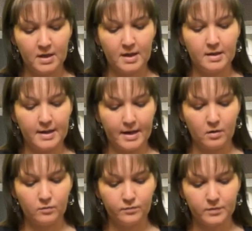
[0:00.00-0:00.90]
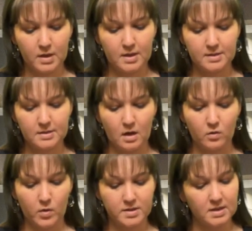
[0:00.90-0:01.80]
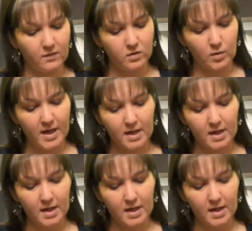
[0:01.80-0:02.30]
And now it is not going to give you